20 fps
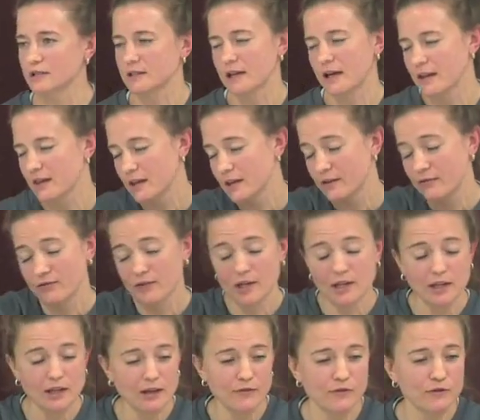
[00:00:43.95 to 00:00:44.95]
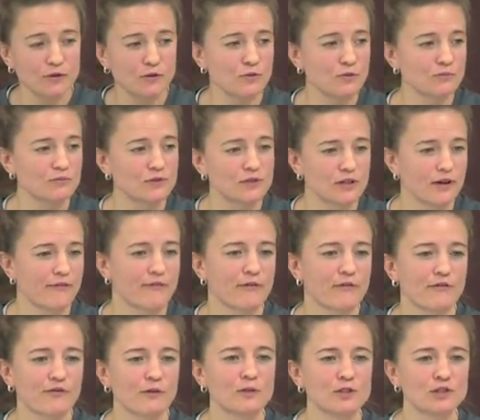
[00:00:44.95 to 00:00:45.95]
And I think if any of you suffer
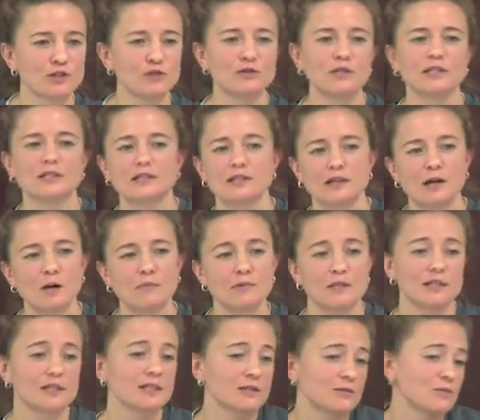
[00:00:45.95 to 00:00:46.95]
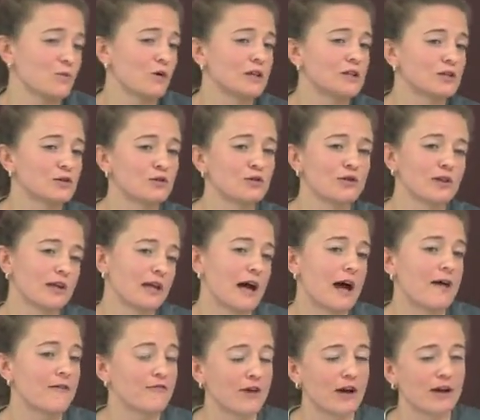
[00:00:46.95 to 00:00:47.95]
from a shooting slump, this is one tool that
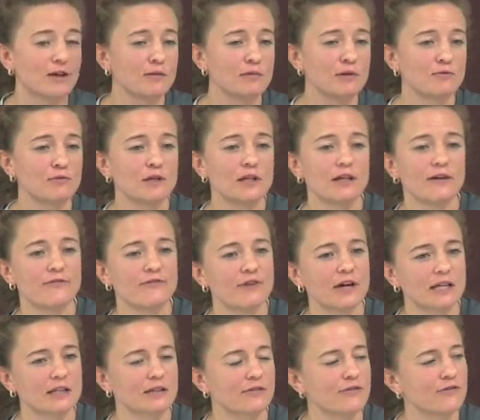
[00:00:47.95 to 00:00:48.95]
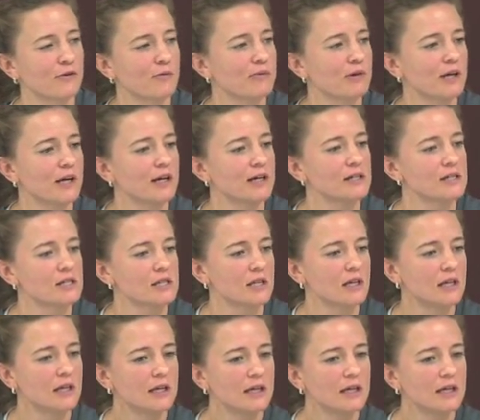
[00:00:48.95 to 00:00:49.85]
I found to be really effective for players.